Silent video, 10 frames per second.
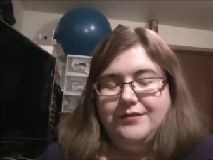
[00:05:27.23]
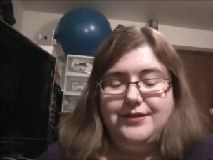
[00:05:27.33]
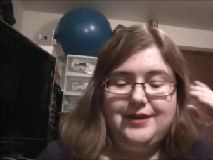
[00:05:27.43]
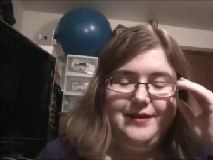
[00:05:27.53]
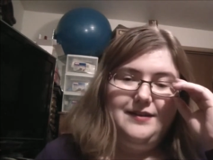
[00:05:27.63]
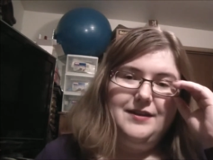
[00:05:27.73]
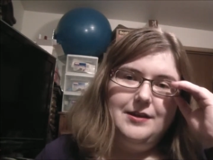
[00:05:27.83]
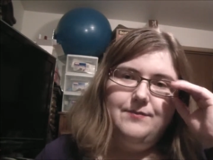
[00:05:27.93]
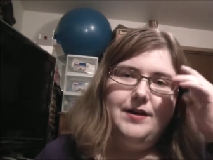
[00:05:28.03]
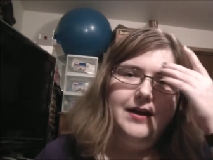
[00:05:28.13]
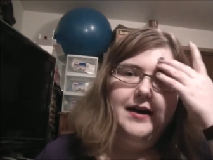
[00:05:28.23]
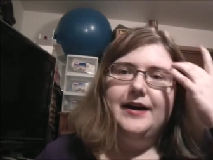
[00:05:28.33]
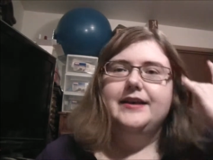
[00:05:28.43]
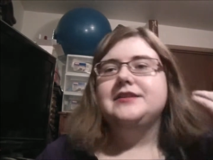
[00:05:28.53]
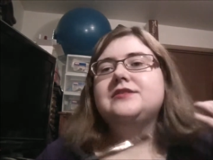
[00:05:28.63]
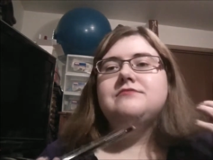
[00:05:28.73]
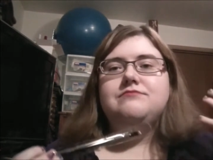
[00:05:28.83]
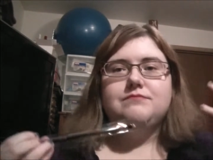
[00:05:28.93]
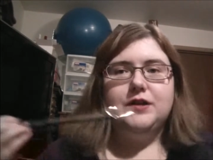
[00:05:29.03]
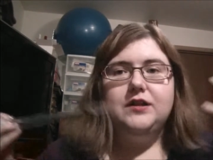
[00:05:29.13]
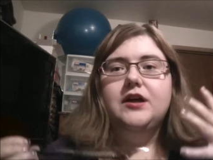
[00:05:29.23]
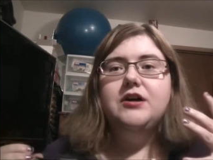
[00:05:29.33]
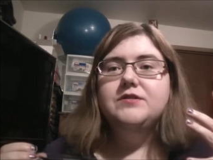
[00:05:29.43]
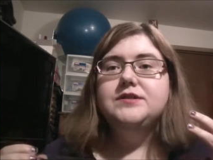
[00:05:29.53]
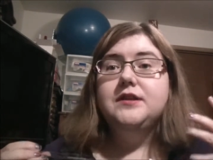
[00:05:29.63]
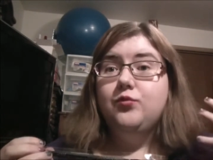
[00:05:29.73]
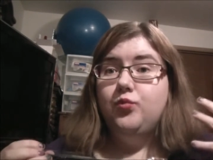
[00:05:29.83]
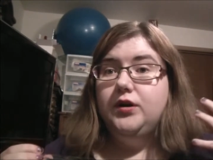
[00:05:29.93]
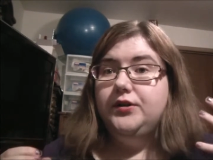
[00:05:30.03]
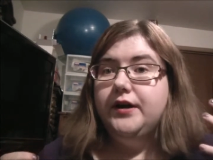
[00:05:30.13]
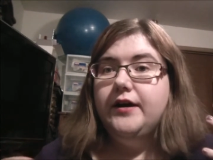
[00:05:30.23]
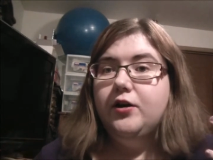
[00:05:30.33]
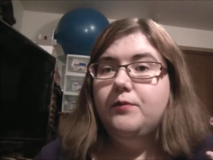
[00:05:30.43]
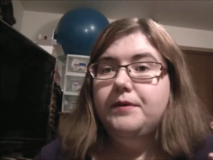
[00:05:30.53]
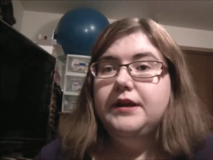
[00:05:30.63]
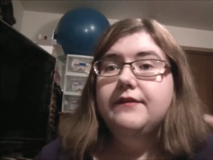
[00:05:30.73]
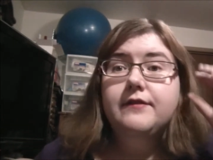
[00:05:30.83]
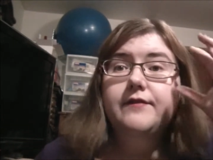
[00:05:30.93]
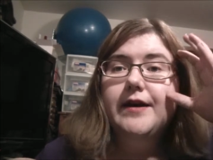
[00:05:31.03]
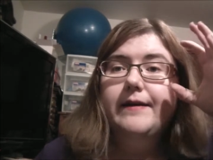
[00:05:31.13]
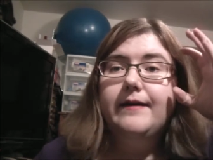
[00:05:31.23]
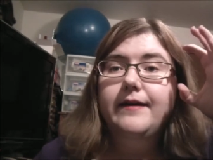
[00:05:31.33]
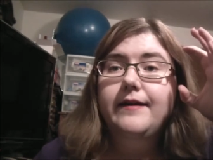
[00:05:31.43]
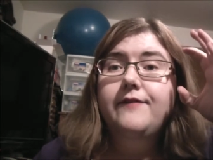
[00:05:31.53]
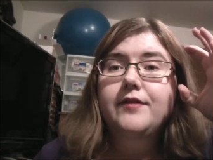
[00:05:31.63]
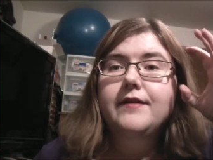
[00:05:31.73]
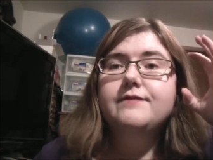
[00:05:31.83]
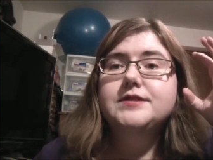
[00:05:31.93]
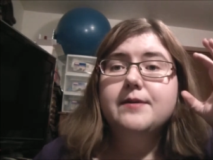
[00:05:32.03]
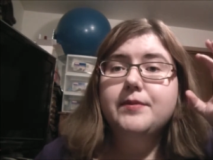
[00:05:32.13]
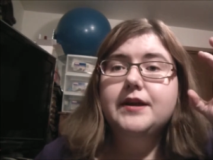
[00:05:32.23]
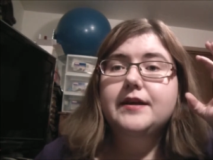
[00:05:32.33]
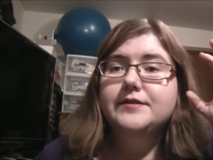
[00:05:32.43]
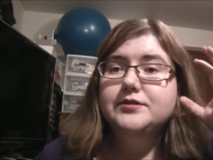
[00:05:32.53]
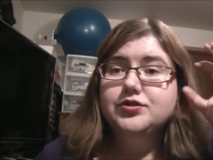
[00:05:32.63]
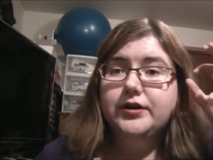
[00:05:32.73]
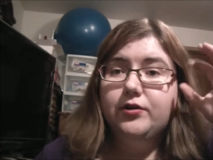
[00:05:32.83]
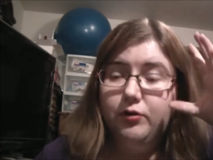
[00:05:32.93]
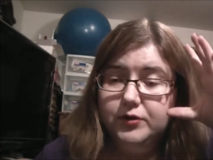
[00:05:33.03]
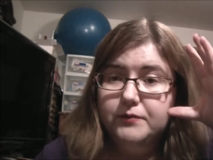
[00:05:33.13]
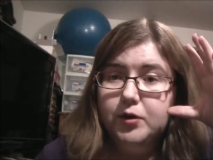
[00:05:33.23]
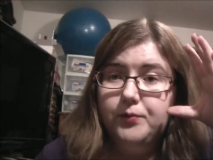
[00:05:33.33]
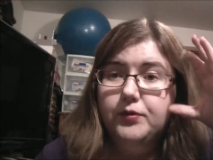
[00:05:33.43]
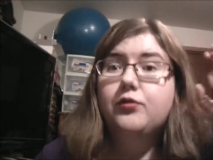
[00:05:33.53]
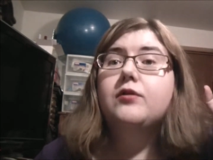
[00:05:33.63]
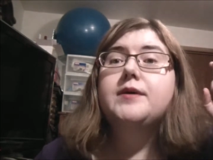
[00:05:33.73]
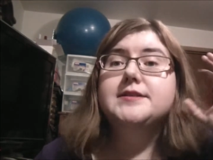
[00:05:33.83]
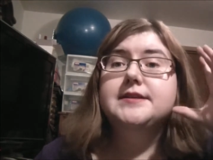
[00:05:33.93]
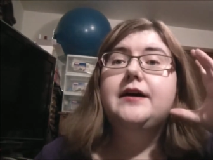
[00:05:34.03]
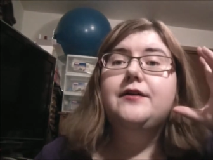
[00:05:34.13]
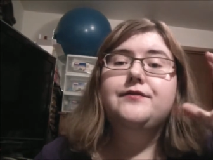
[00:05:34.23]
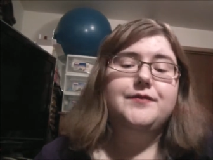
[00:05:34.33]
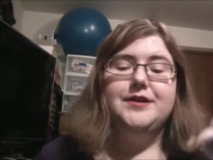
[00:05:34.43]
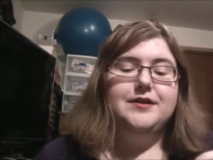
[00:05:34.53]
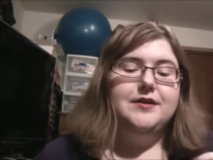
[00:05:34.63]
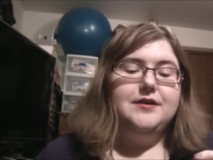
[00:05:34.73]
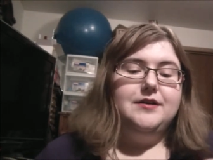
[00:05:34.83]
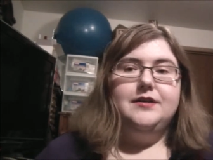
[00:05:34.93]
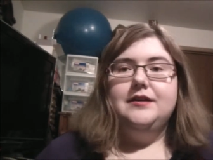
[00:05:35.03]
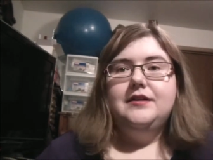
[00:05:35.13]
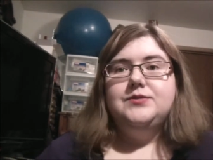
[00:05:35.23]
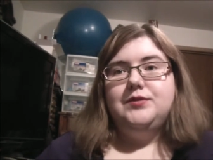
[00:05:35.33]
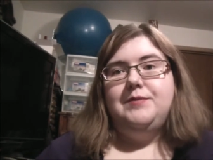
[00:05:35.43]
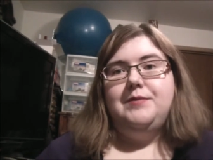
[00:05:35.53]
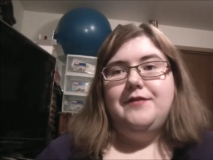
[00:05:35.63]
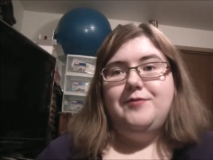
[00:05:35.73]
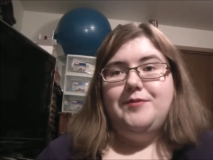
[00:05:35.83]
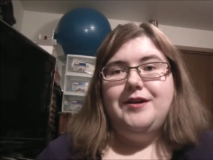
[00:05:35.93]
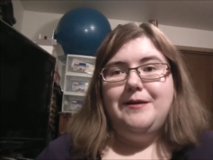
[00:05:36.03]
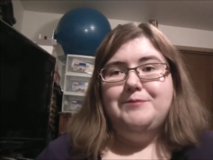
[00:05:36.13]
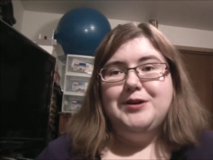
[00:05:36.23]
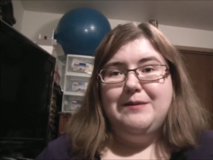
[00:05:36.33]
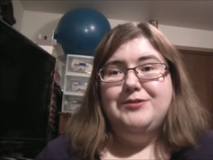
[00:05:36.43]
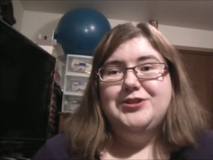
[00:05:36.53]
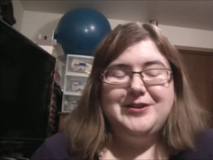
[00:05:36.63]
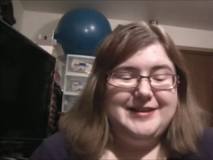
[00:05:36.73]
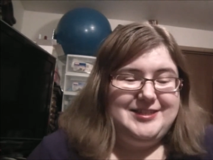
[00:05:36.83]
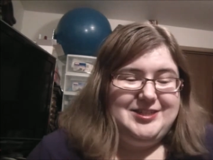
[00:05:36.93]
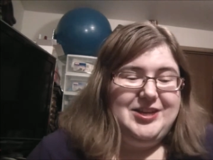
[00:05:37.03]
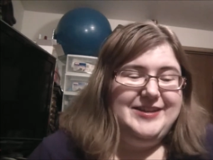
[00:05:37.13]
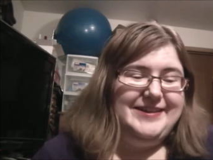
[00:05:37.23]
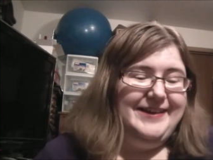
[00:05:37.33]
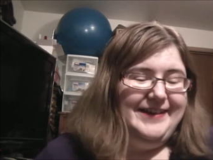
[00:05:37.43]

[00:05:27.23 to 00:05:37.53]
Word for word: anything. My eyes close and then will not open, even if I, even if somebody else is trying to hold them open or myself. It's really bad for my optometrist.